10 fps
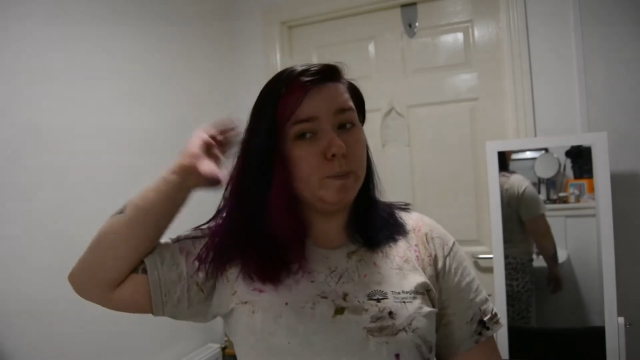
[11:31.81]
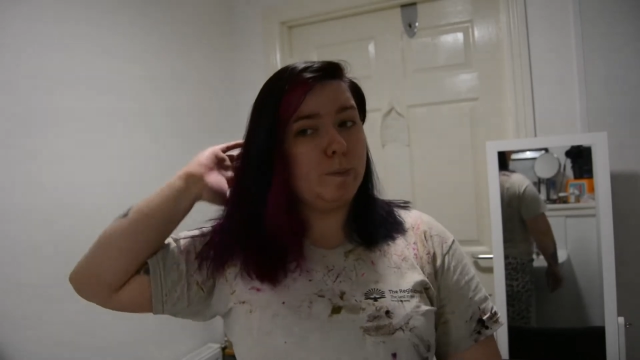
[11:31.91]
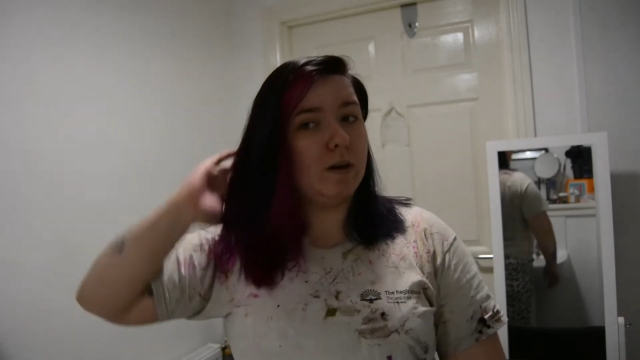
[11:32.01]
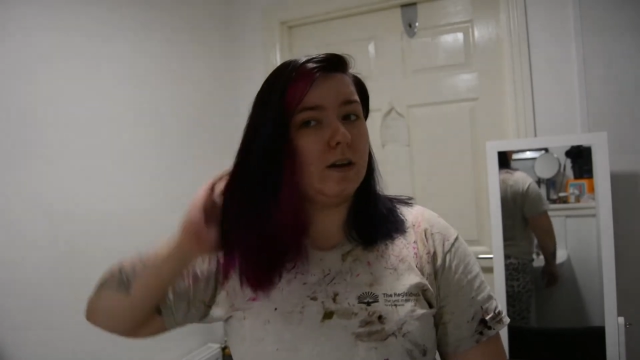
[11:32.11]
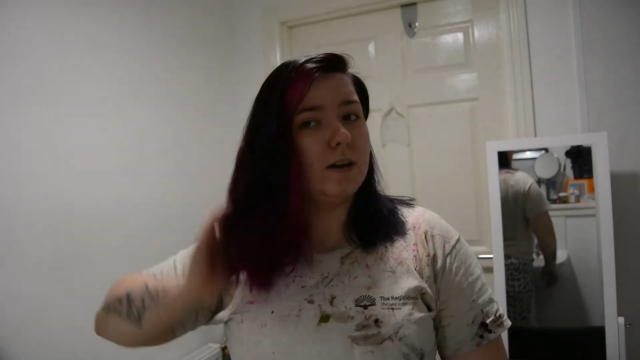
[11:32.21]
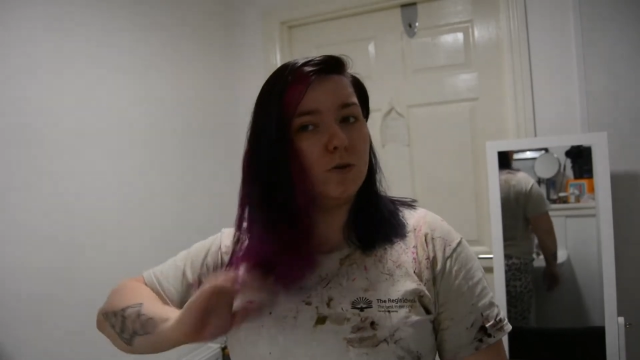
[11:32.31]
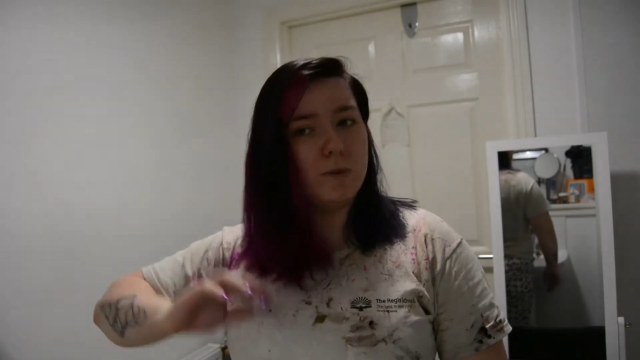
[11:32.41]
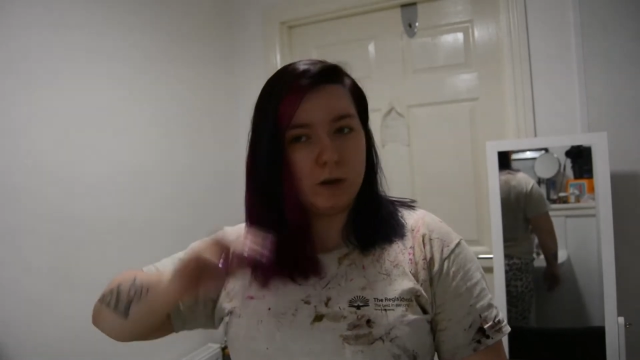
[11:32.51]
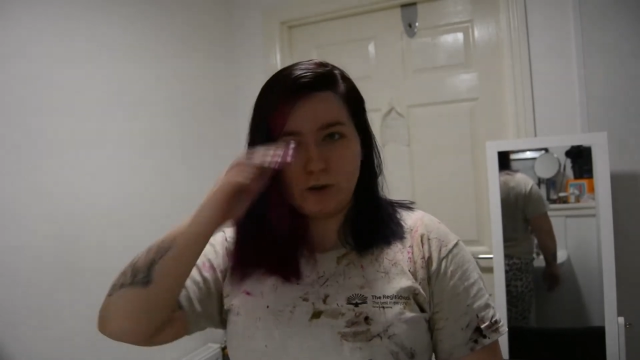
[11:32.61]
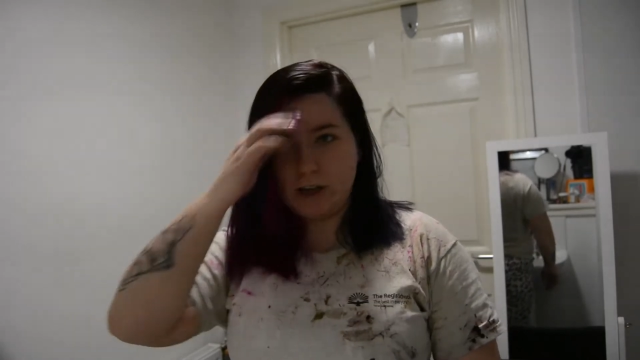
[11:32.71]
but it'll
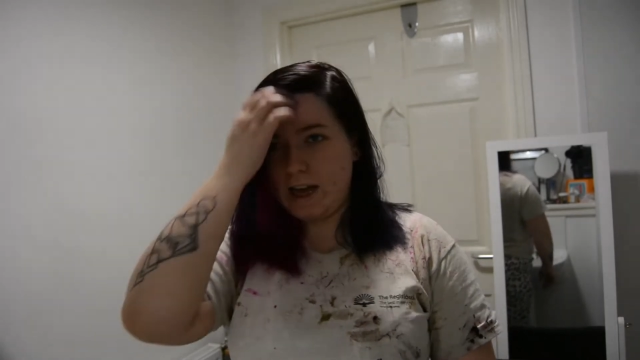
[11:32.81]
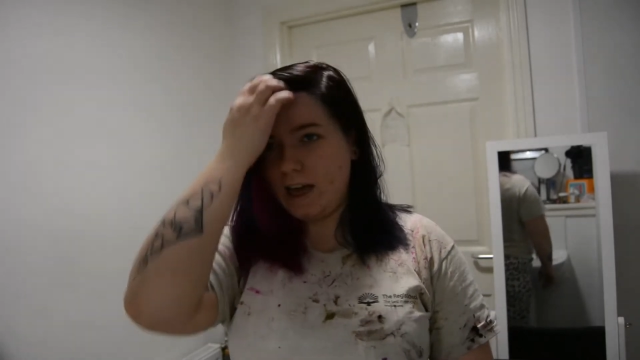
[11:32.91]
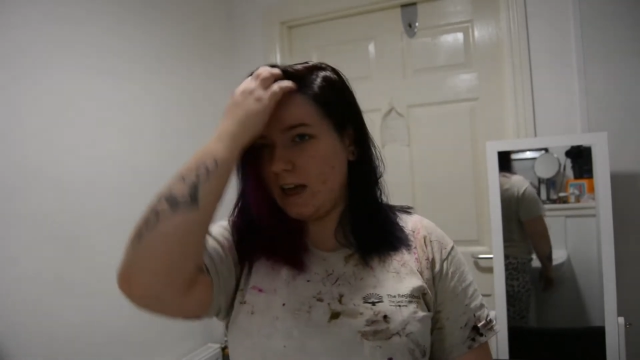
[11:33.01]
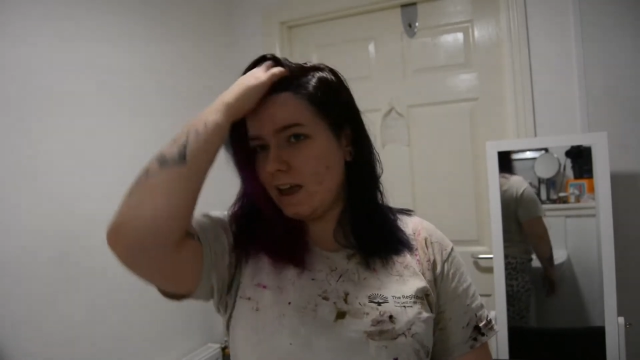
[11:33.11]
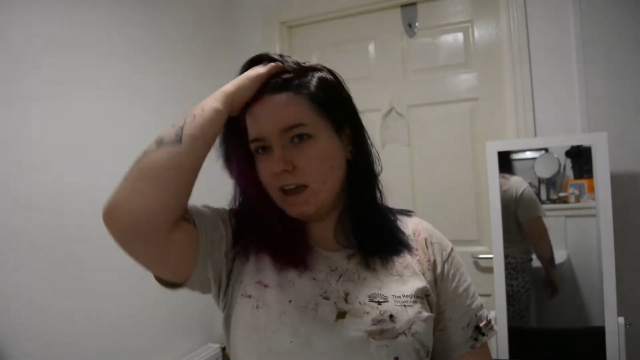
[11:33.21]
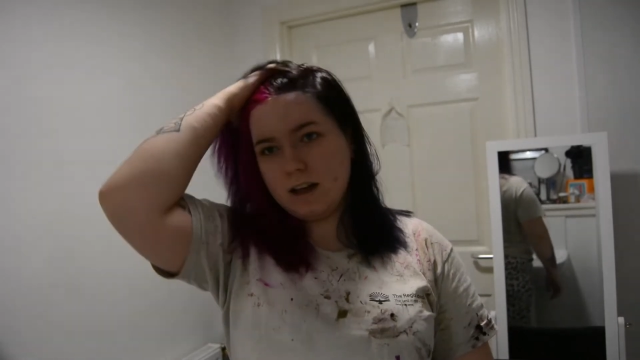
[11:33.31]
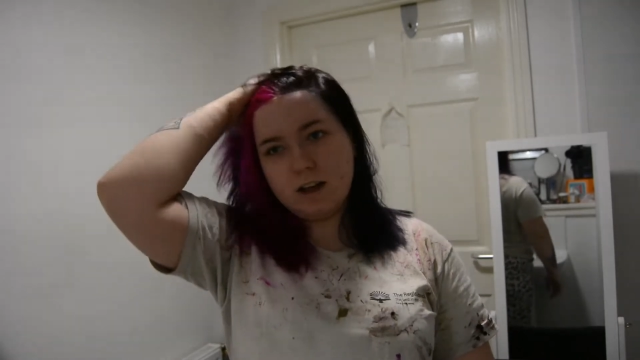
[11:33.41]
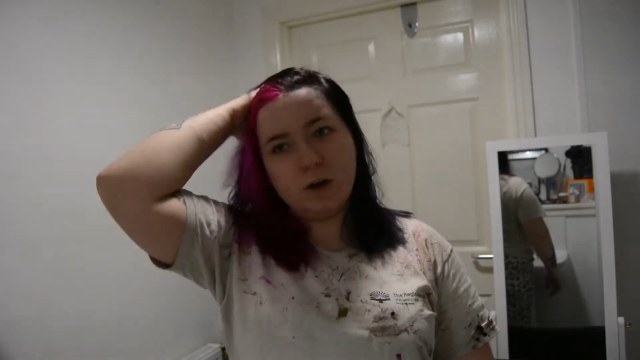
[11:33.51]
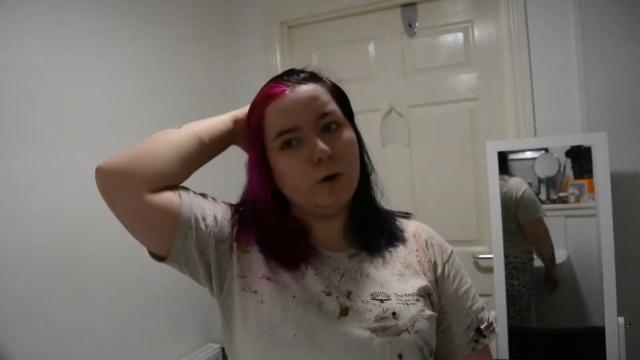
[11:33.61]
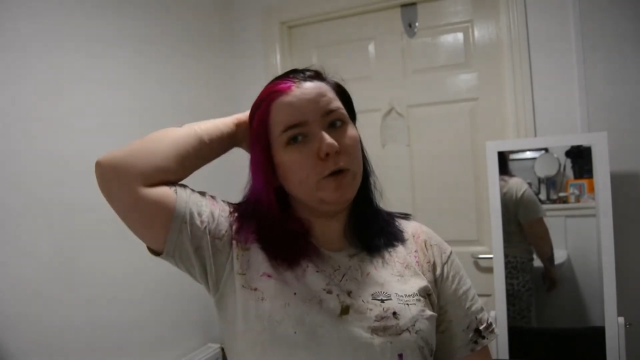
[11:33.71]
be okay, I
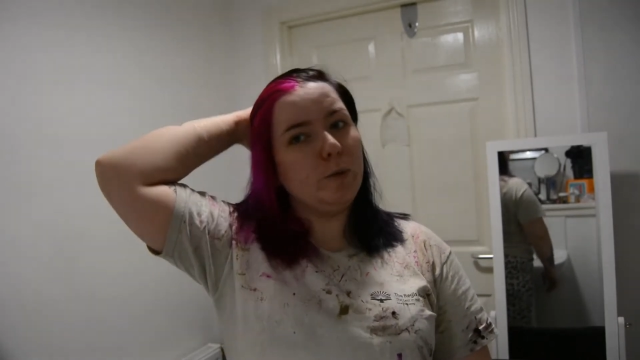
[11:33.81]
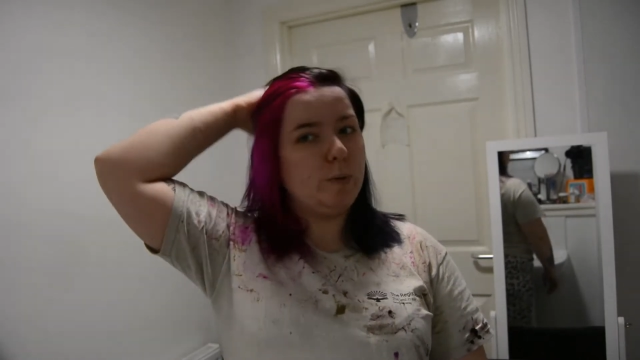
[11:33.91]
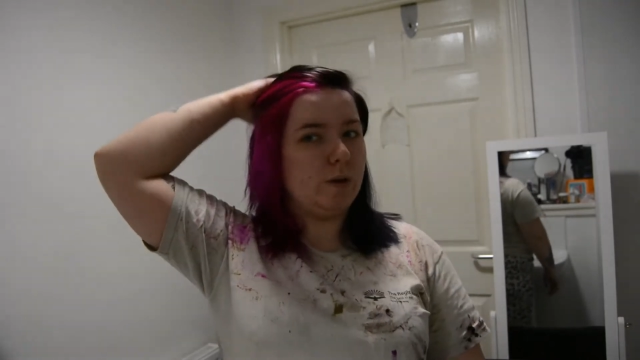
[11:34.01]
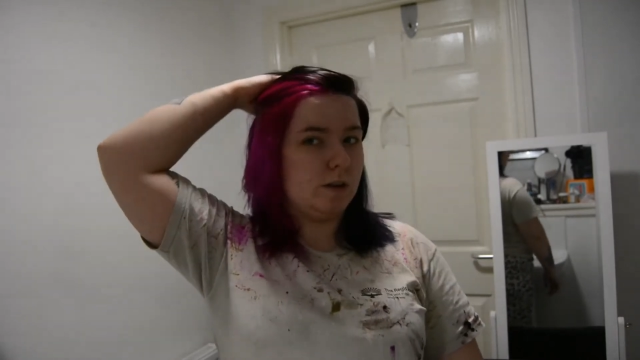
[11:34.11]
hope.